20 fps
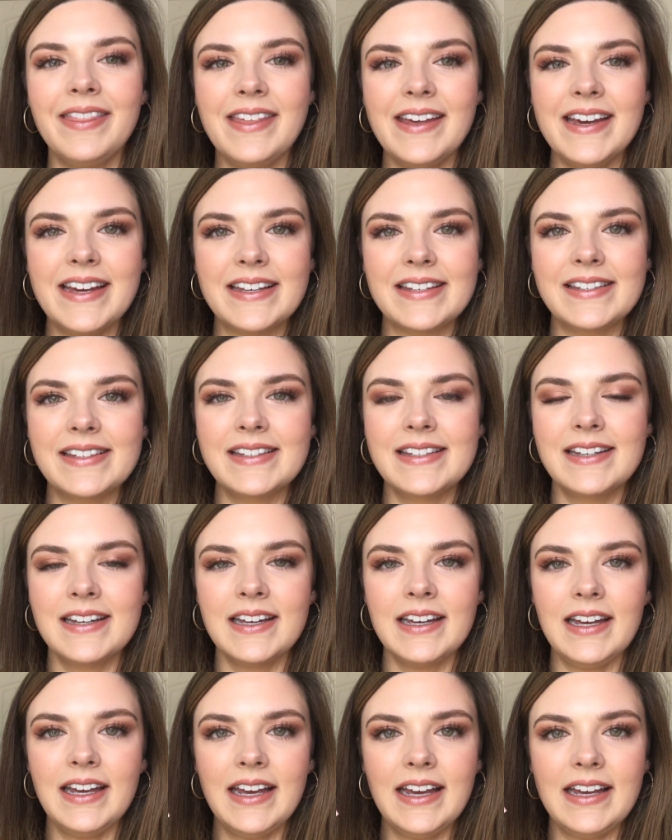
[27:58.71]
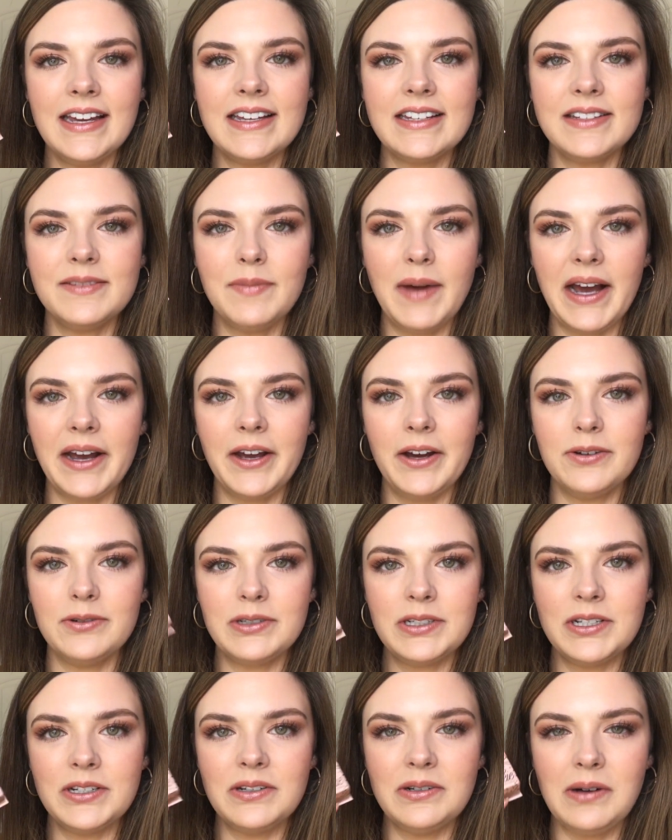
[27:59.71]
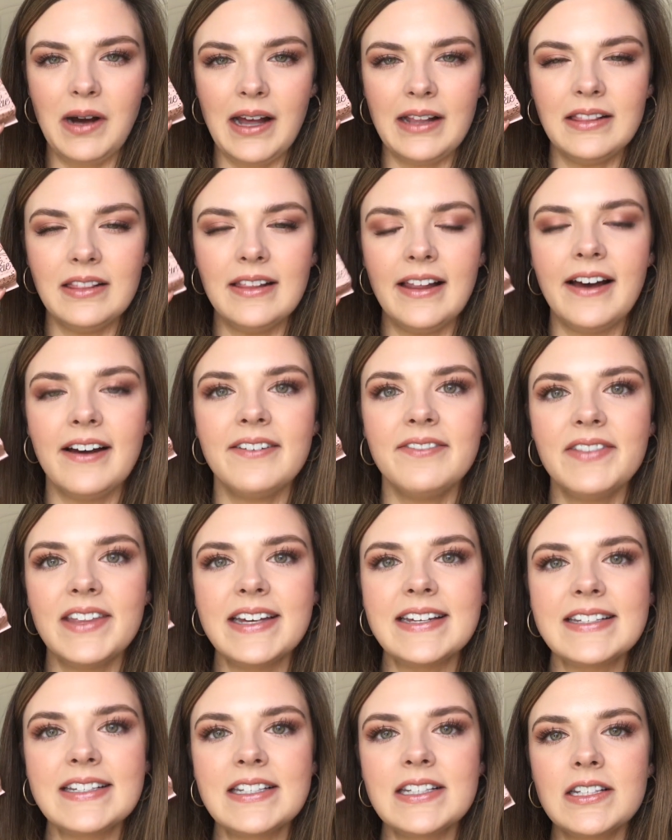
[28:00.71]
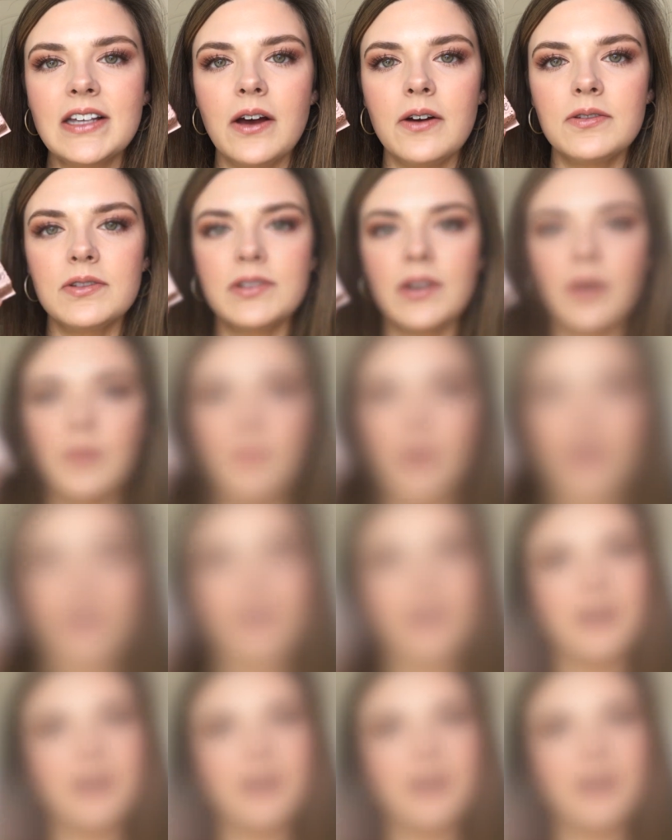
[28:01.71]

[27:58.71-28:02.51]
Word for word: this is my go-to. I love this so, so much.